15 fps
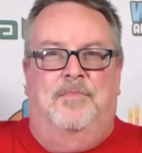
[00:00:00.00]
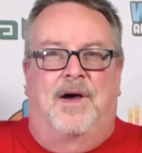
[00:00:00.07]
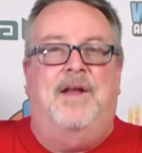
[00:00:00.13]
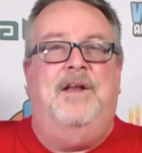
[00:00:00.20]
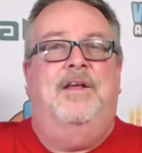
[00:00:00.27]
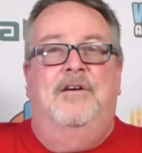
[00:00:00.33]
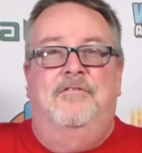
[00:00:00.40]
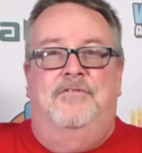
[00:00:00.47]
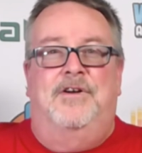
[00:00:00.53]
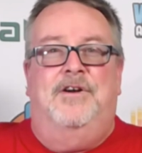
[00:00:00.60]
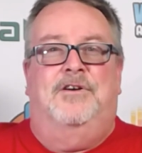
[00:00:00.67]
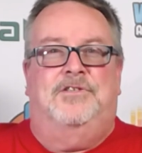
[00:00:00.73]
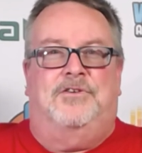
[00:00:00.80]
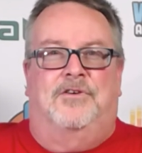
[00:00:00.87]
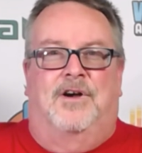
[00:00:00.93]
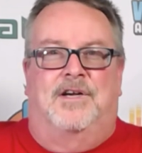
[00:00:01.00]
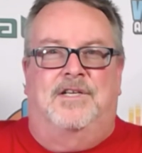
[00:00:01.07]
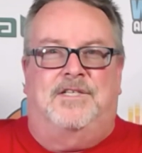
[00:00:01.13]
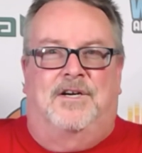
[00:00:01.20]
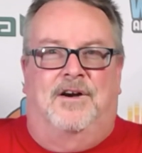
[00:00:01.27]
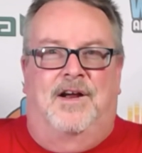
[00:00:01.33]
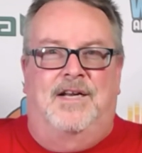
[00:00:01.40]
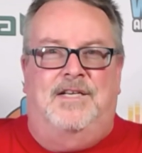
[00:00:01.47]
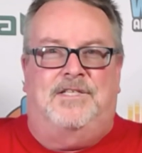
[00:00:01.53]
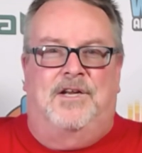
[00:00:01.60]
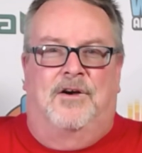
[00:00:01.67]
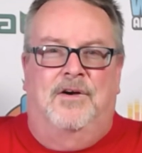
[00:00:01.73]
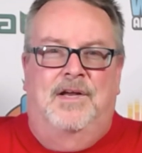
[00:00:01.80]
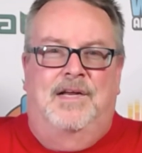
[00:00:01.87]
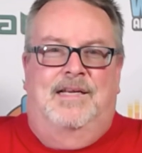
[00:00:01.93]
But fingers crossed, all right?
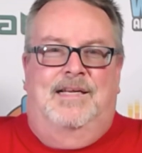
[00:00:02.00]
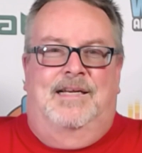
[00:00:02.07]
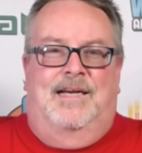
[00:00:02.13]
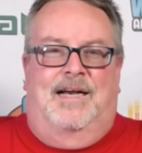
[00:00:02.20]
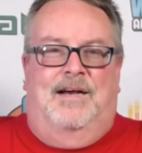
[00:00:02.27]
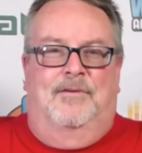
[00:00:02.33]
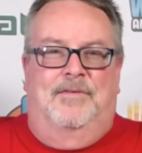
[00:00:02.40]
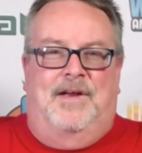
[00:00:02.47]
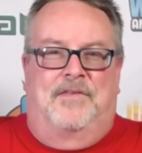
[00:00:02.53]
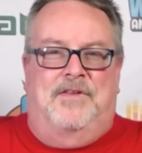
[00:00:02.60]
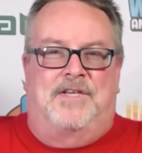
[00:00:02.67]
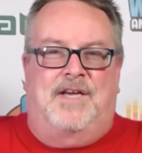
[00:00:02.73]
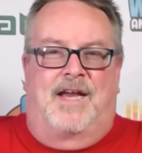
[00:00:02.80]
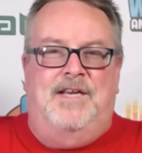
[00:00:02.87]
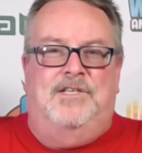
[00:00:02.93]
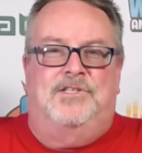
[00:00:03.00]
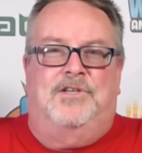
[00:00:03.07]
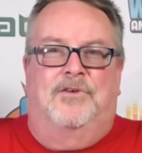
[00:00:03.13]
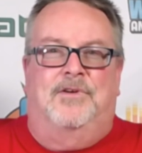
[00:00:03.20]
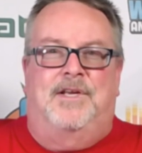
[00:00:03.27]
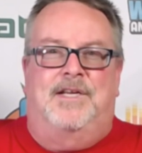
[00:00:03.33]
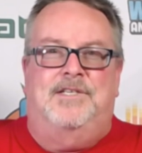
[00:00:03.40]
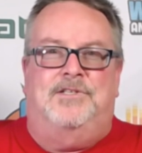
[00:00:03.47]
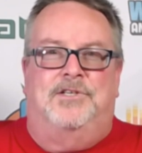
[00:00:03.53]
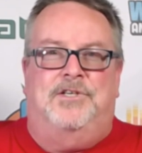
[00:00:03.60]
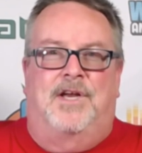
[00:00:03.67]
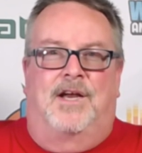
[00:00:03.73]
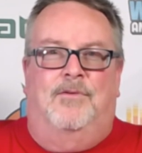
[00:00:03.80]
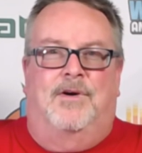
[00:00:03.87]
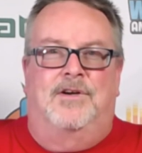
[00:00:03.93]
So we've got the Titans going against the
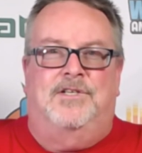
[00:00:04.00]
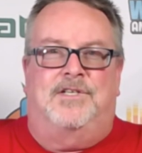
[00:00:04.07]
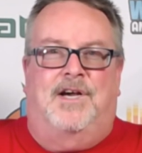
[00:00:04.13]
Jaguars.